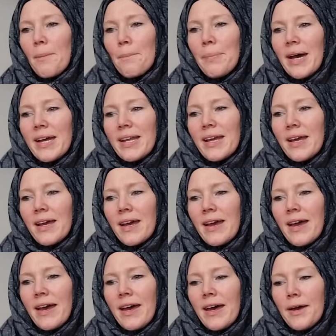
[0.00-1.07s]
But
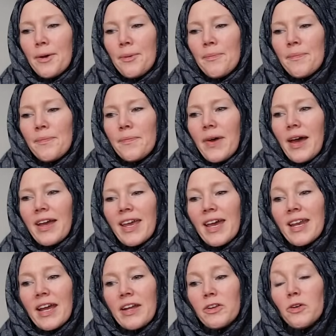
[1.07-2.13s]

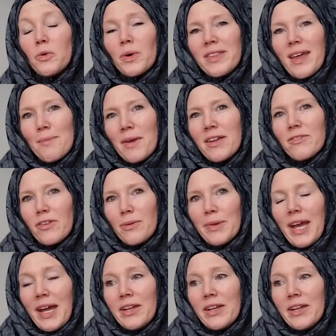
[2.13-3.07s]
again, I knew what that meant for me.